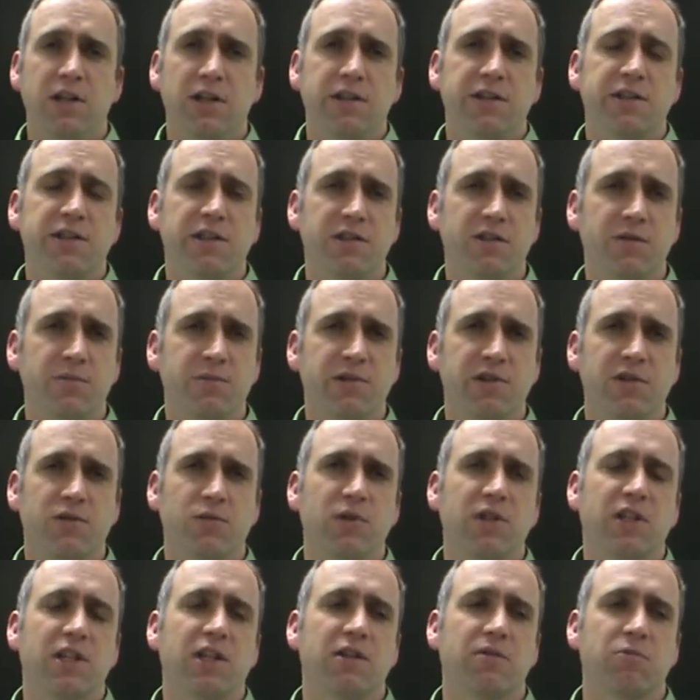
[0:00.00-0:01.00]
systems that
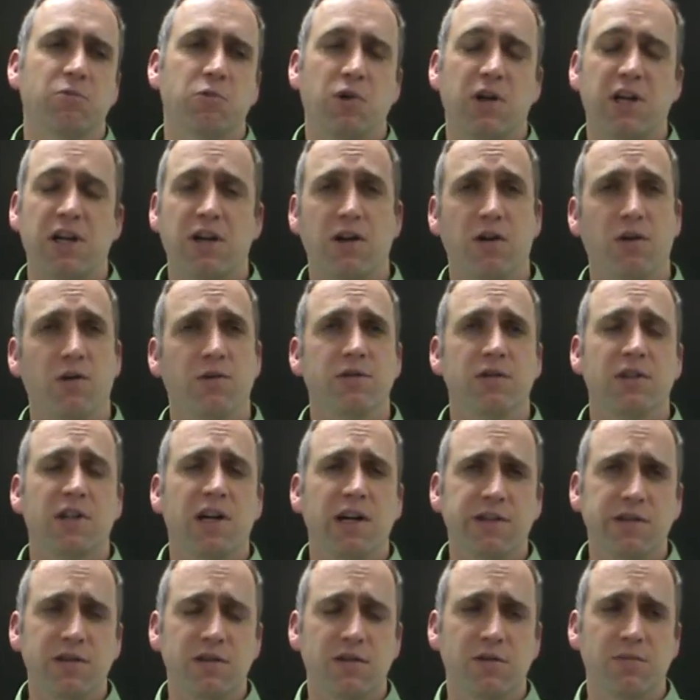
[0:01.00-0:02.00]
we can create our own
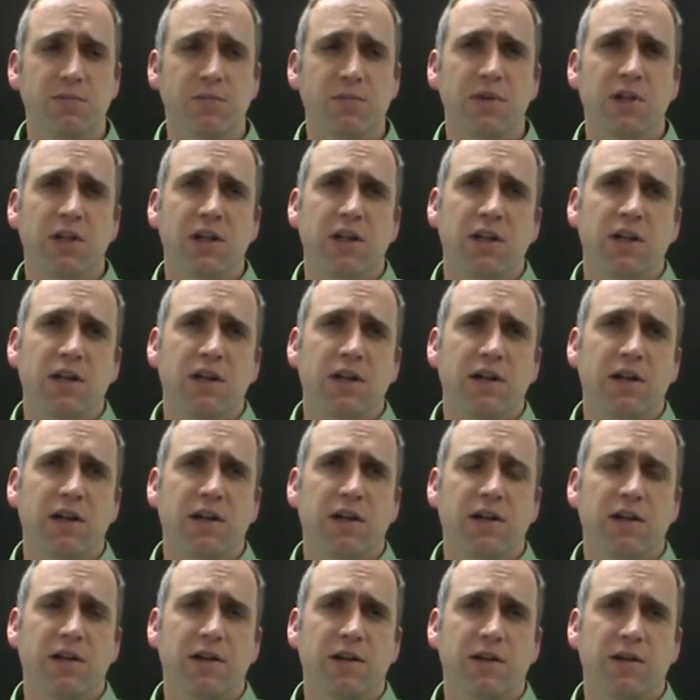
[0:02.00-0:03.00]
custom
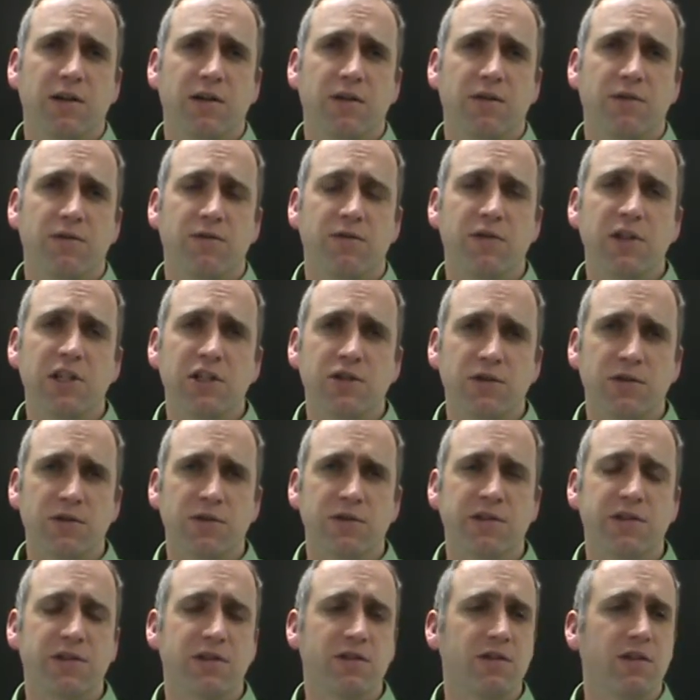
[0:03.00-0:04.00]

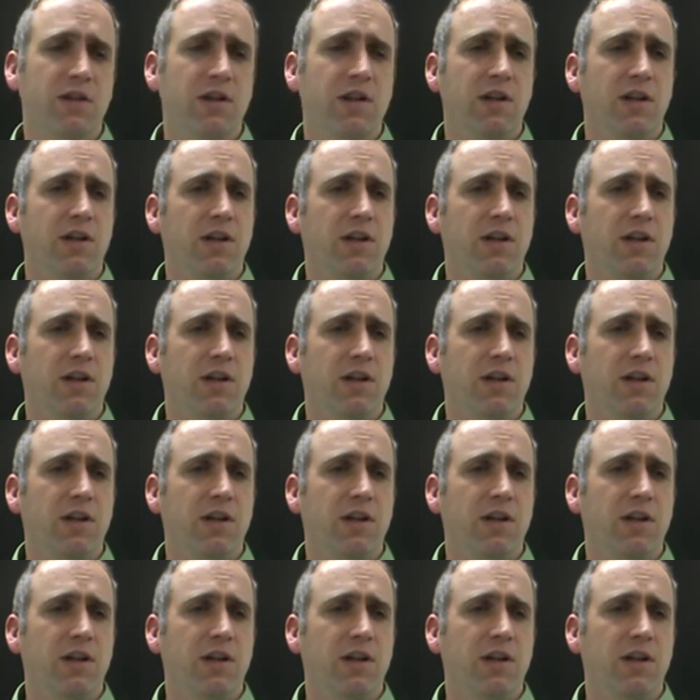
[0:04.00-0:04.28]
features,